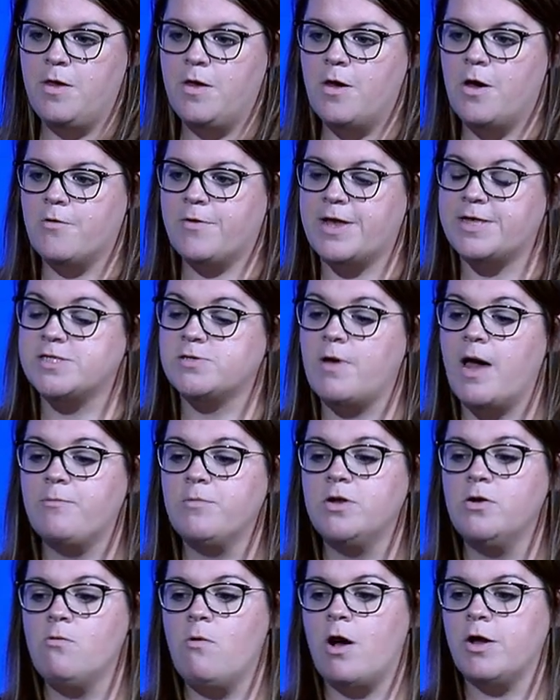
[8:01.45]
Okay, so I'm
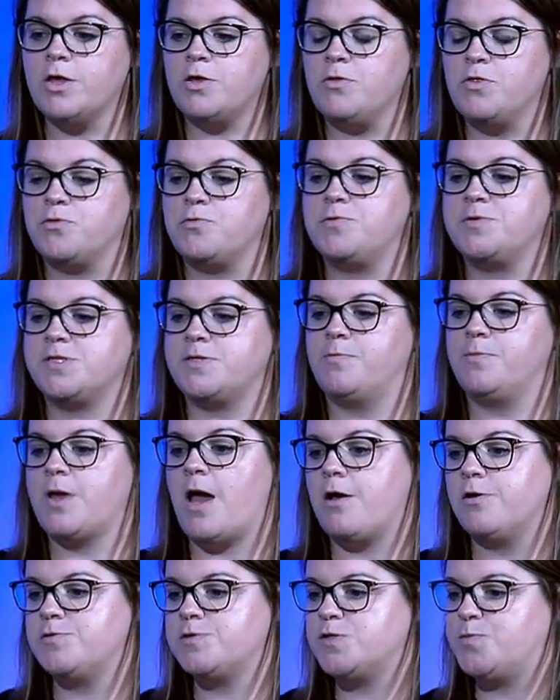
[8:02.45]
gonna walk you through some
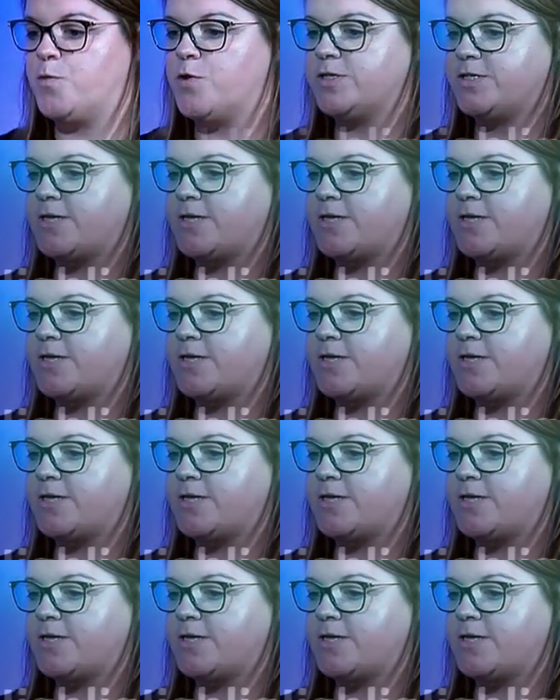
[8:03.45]
Yahoo Sports